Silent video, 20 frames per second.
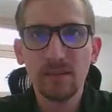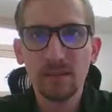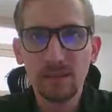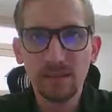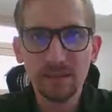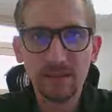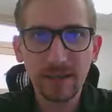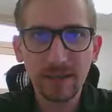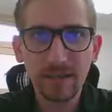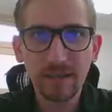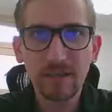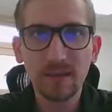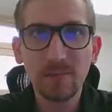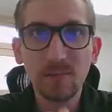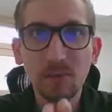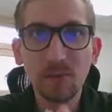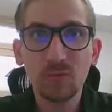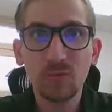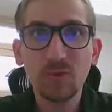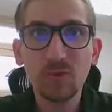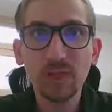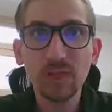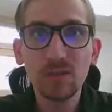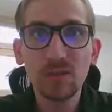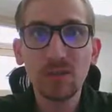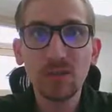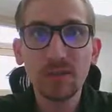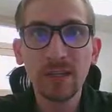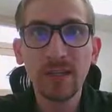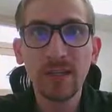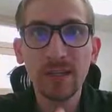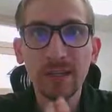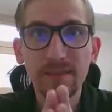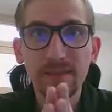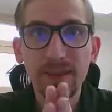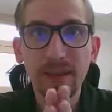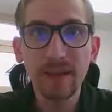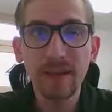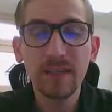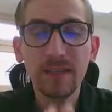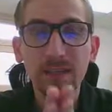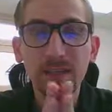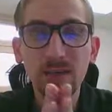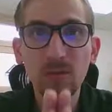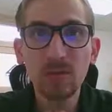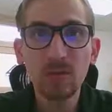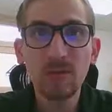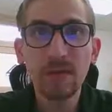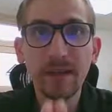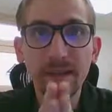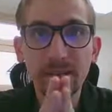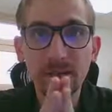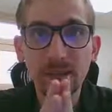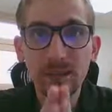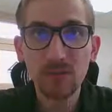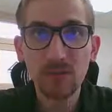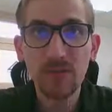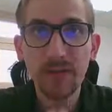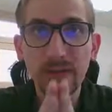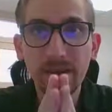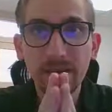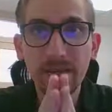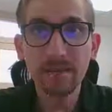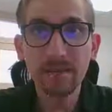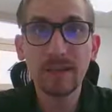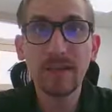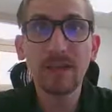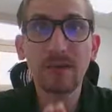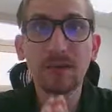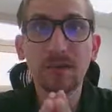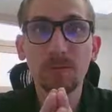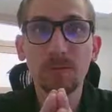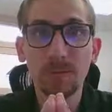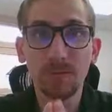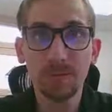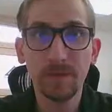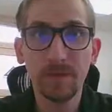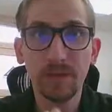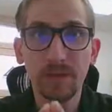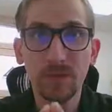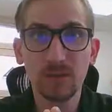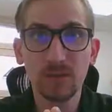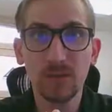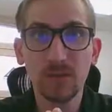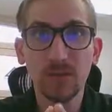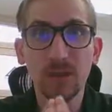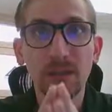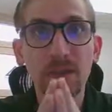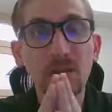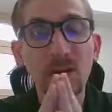tech tip was really showing you guys how you can utilize check sketch for feature.